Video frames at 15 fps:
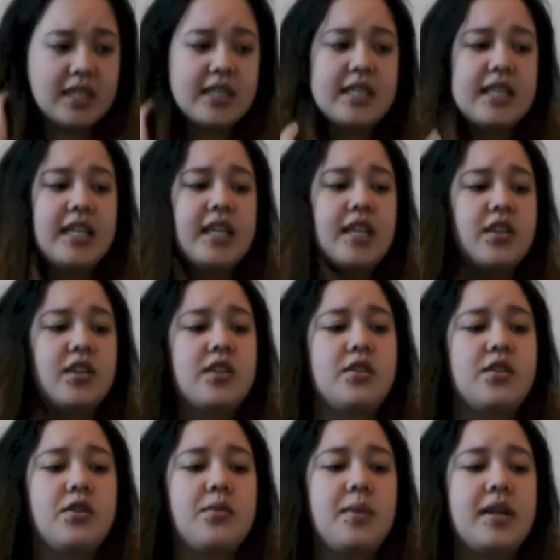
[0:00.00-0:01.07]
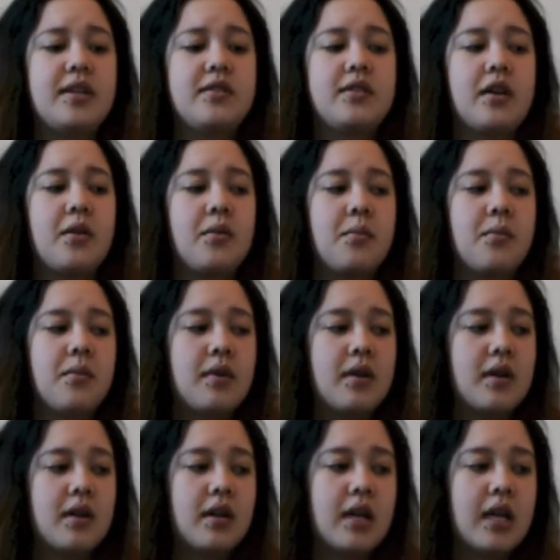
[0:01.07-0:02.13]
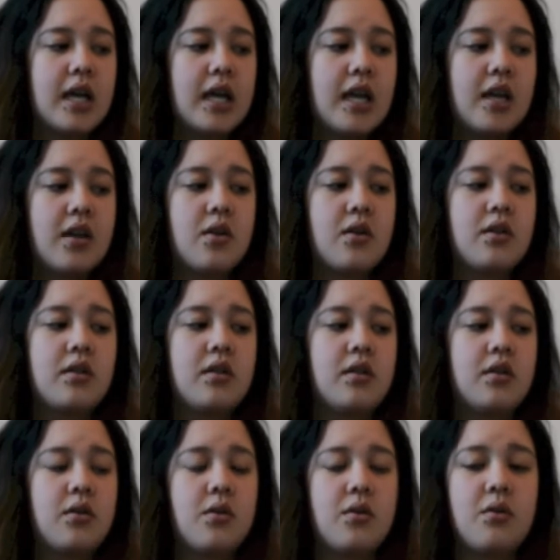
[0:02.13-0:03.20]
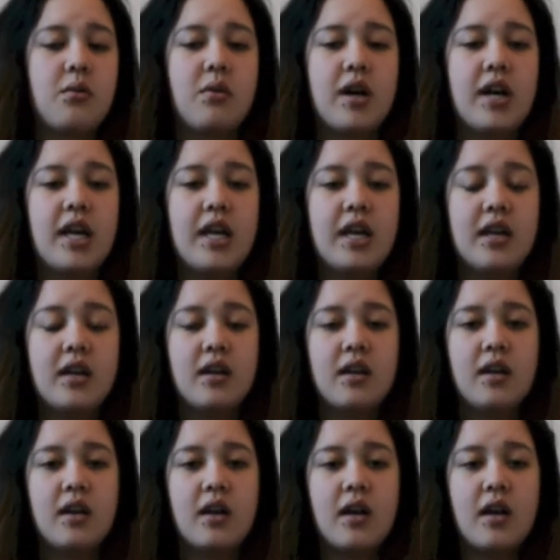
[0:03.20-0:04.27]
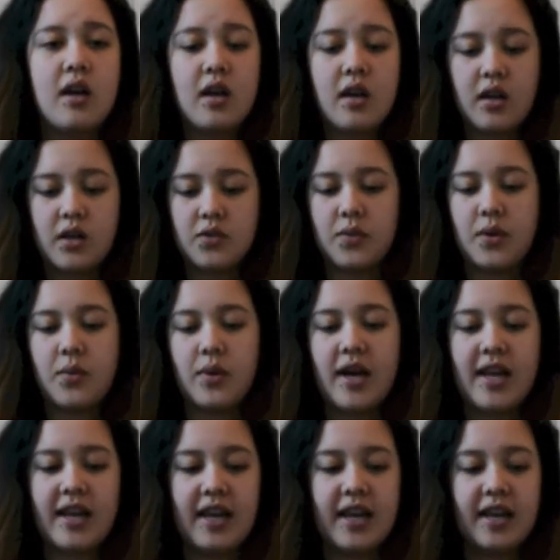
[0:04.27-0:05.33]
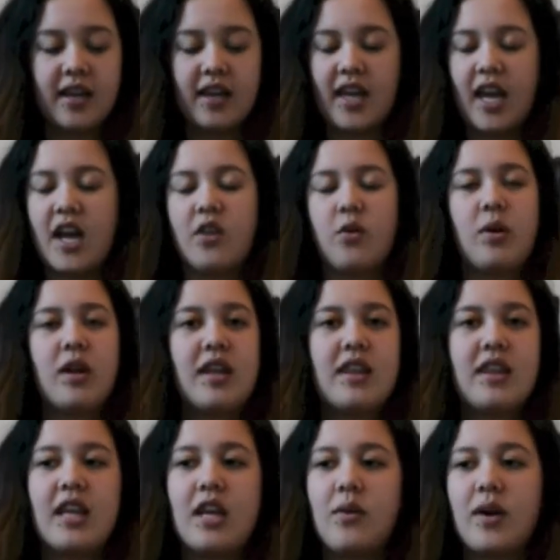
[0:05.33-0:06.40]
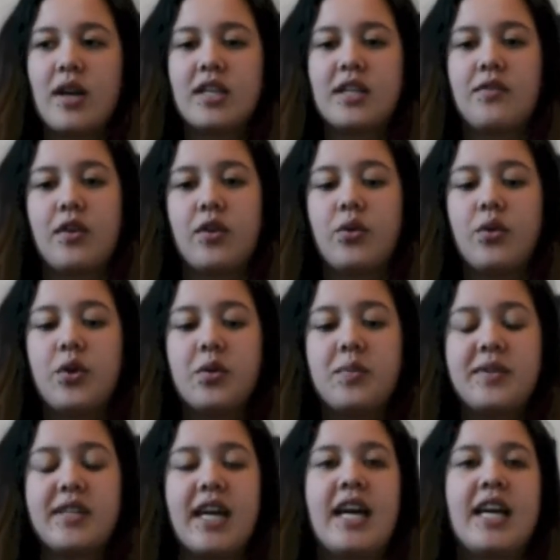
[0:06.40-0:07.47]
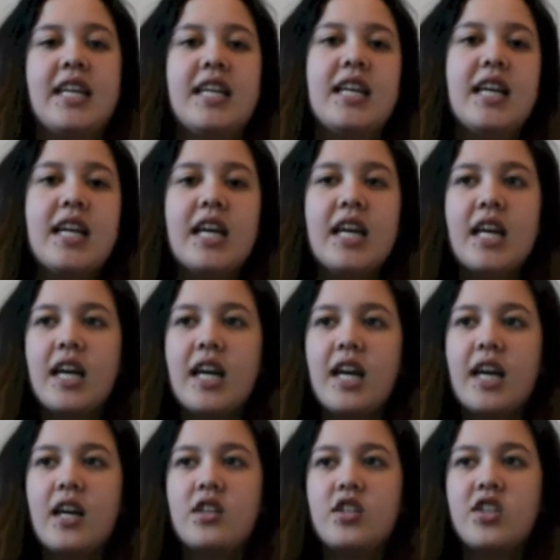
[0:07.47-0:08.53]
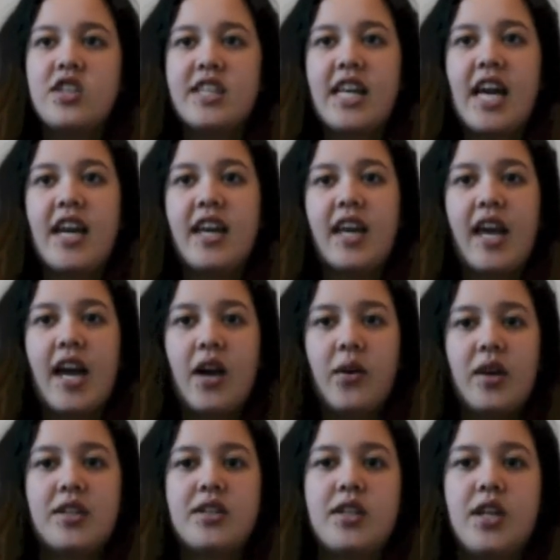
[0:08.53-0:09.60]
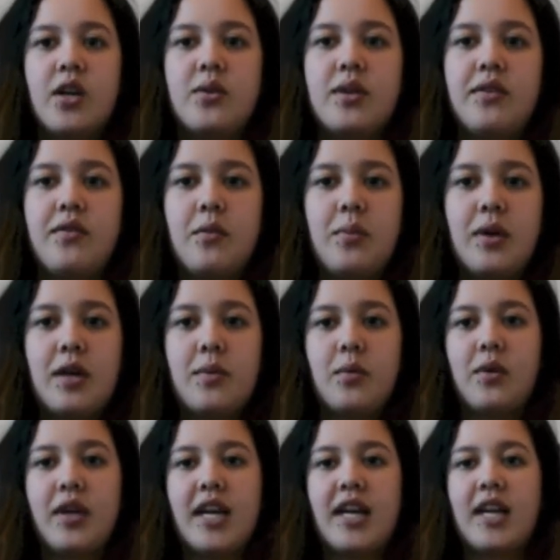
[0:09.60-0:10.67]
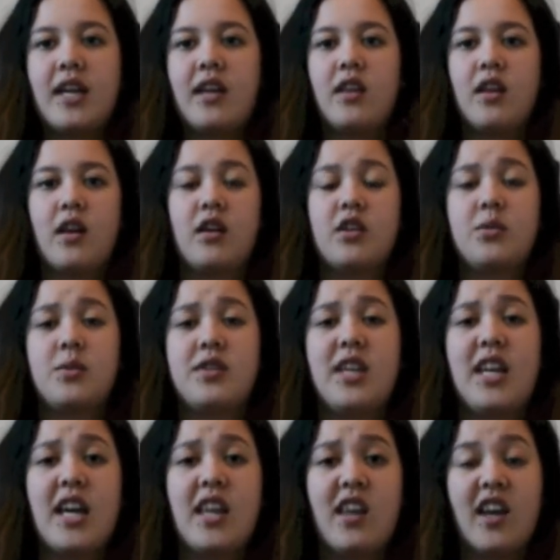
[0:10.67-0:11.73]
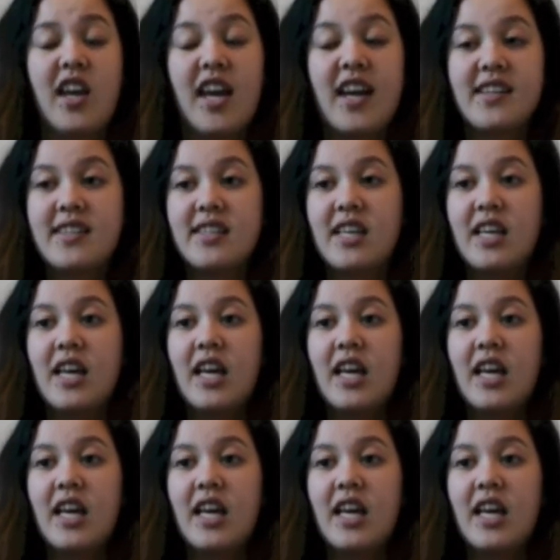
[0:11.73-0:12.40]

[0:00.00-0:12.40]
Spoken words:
teenagers to meet some in Norway, because we were like gathering thing, we had different groups and just hanging out, get to know different people, getting the countries together, I guess.